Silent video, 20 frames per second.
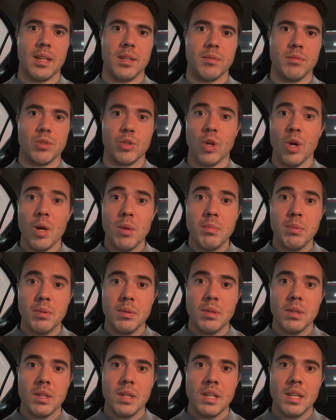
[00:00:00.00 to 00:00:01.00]
job.
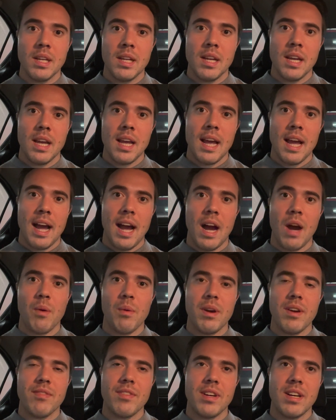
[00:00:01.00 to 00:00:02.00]

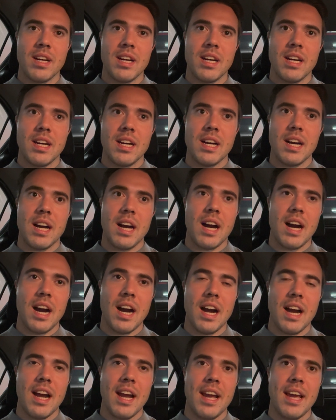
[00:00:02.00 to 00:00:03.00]
However,
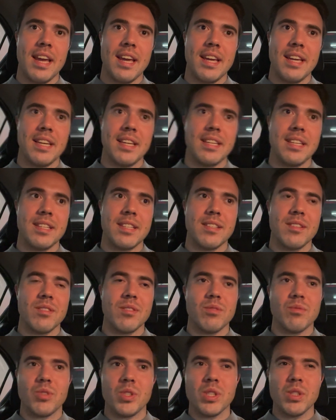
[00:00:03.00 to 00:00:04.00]
I
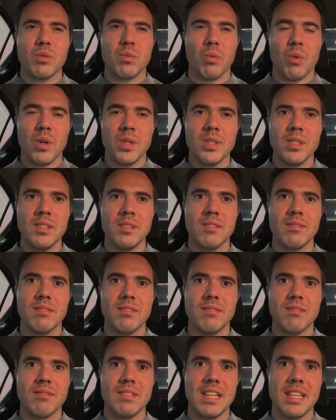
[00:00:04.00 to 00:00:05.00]
just wasn't
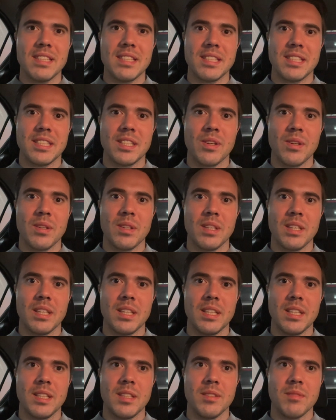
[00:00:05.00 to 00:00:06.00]

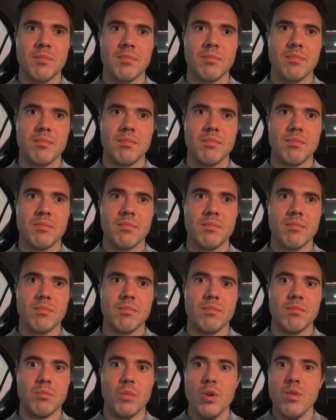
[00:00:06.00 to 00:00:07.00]
necessarily
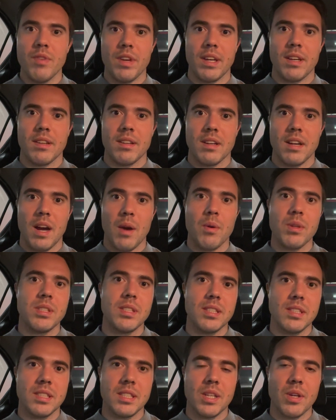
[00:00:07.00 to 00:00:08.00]
moving. I wasn't
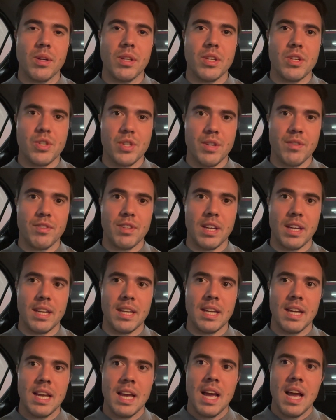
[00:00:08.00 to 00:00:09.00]
necessarily shifting.
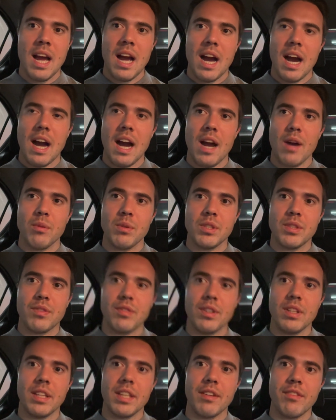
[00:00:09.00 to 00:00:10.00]
I was
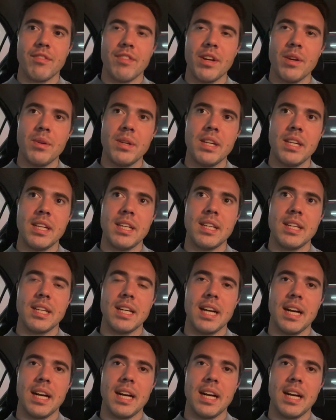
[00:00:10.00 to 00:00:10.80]
feeling very